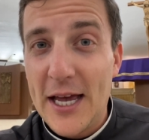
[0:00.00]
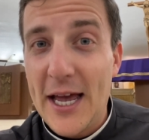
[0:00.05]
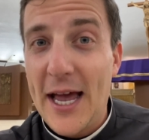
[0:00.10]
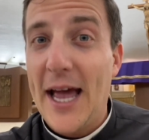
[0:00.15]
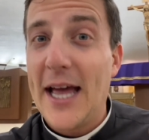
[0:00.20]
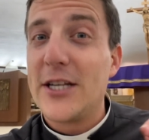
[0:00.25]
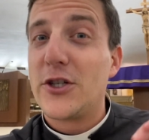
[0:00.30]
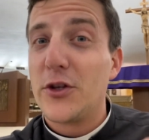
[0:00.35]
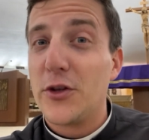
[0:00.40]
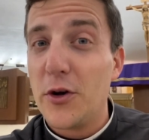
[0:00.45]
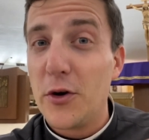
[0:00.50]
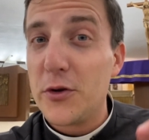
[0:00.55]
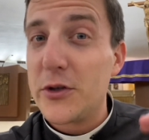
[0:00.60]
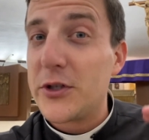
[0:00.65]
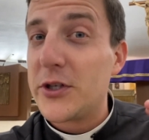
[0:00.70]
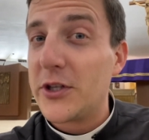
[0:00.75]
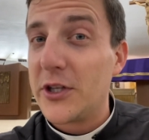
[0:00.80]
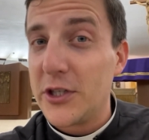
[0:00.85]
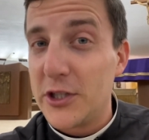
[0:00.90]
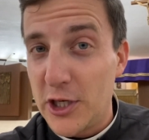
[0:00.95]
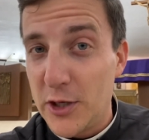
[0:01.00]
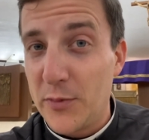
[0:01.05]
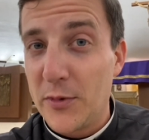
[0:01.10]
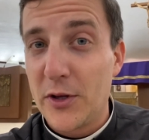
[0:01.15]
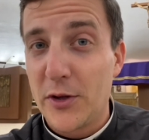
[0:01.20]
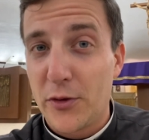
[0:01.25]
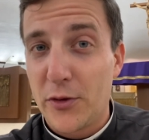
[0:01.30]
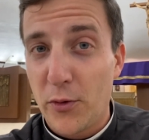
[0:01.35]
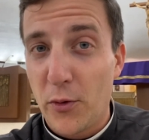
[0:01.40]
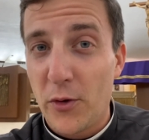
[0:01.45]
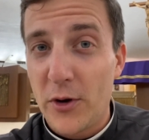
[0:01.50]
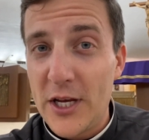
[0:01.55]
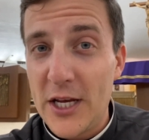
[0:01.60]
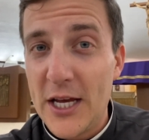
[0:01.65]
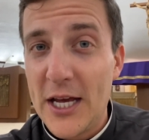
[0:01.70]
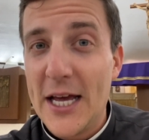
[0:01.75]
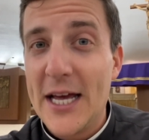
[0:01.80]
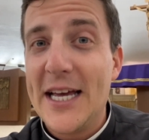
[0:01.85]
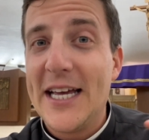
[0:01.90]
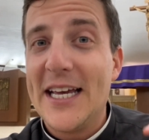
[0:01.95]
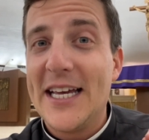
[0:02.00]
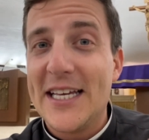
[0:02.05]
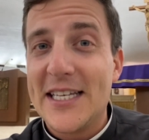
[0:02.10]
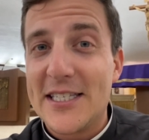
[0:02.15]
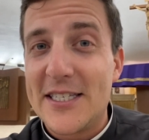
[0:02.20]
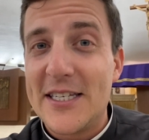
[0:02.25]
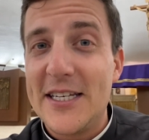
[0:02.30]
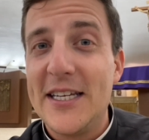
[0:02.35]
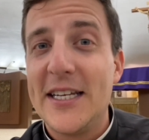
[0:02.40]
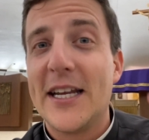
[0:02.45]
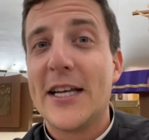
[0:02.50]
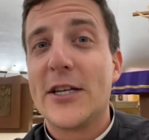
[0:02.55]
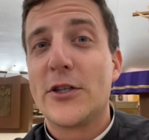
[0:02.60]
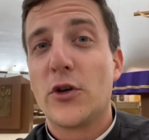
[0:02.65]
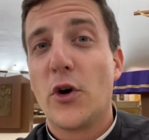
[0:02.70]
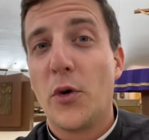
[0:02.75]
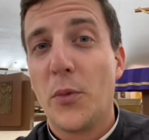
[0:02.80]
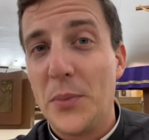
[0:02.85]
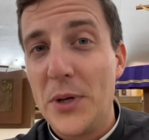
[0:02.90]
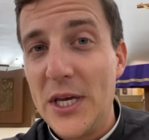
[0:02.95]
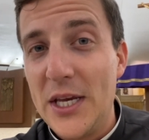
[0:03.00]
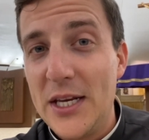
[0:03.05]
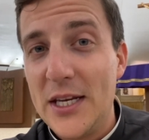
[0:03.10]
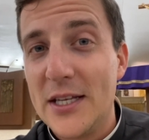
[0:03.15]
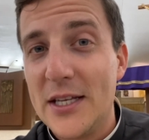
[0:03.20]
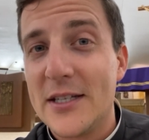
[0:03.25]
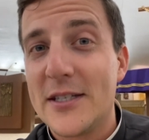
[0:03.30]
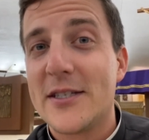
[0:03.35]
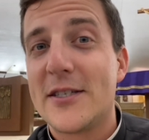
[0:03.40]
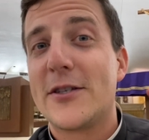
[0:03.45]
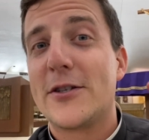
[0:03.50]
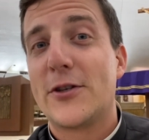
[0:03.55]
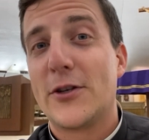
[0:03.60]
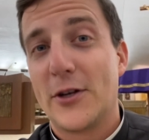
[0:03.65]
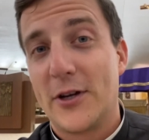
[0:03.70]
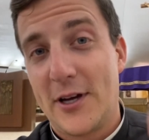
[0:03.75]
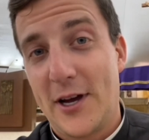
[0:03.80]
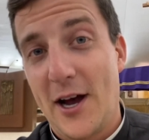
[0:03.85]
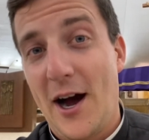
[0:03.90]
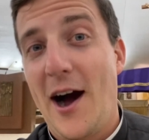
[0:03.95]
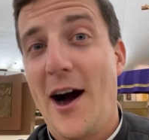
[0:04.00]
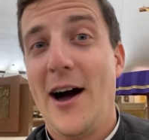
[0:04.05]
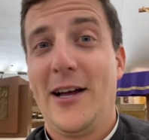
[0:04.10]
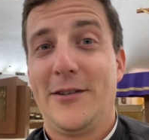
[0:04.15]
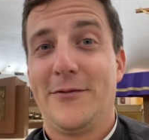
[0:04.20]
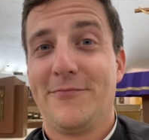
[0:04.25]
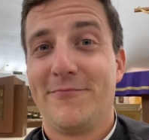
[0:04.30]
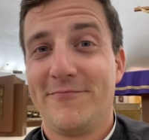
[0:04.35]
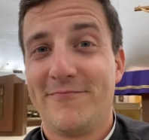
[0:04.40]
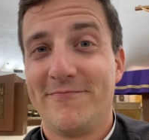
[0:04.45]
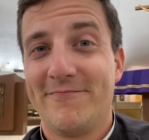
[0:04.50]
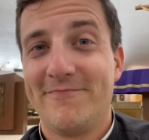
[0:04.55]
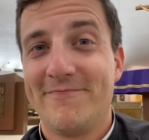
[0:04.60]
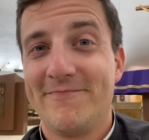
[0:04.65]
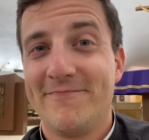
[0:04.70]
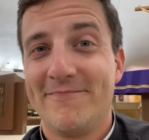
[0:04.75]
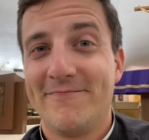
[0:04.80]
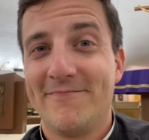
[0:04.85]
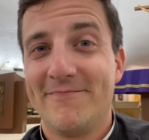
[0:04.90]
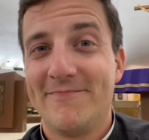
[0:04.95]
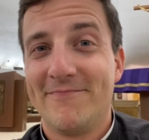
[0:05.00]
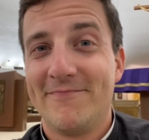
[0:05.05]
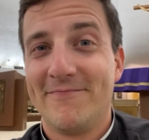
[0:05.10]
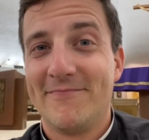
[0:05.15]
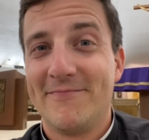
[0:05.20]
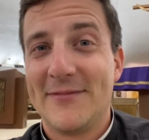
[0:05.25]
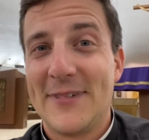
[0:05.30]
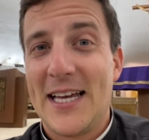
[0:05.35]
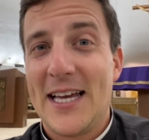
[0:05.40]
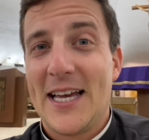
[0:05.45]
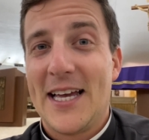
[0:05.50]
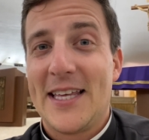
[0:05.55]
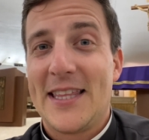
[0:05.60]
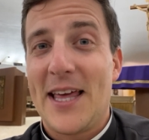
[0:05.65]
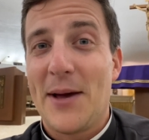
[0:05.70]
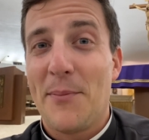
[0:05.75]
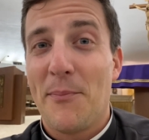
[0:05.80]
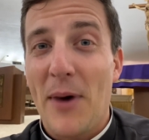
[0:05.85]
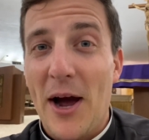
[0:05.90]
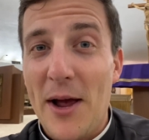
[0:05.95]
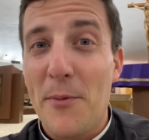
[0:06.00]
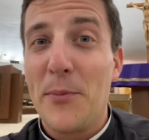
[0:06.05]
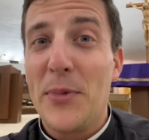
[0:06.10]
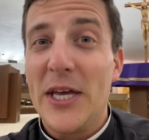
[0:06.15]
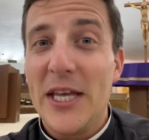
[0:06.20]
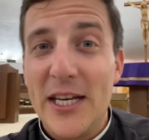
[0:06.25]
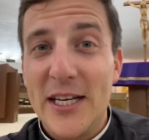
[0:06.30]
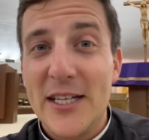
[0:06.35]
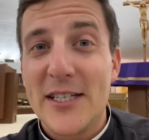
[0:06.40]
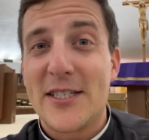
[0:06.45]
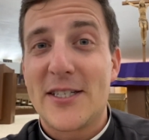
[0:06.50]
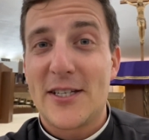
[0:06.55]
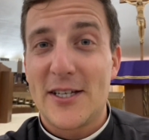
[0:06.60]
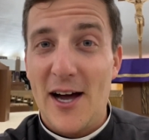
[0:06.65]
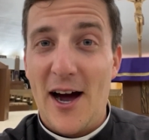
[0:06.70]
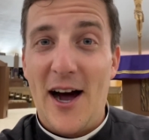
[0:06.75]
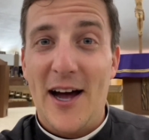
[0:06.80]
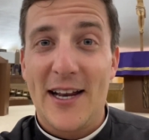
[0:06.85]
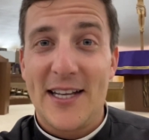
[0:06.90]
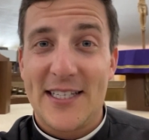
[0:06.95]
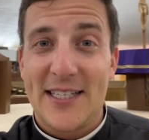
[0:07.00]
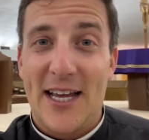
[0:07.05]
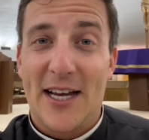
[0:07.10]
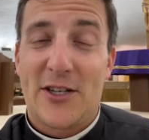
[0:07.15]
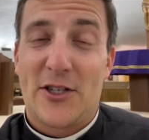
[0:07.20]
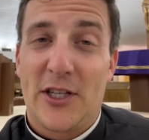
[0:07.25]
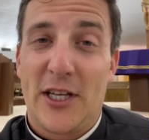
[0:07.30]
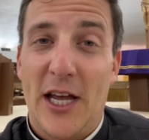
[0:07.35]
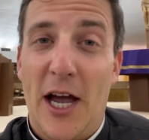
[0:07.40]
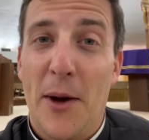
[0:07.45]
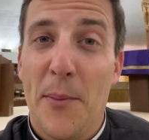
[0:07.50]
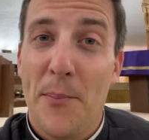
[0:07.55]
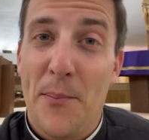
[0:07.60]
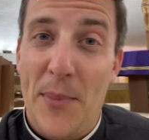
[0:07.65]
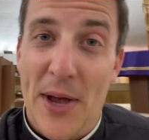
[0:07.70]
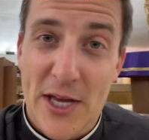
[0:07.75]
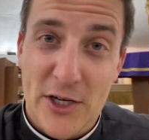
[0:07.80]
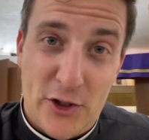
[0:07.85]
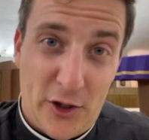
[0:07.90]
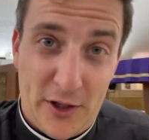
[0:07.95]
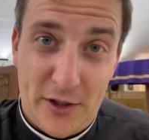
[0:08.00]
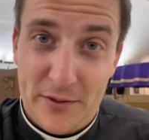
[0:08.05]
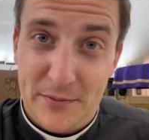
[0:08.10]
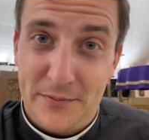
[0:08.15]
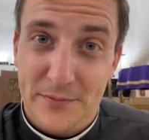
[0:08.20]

and to those in legitimate authority is seen as obedience to God. That my obedience to God is actually a measure,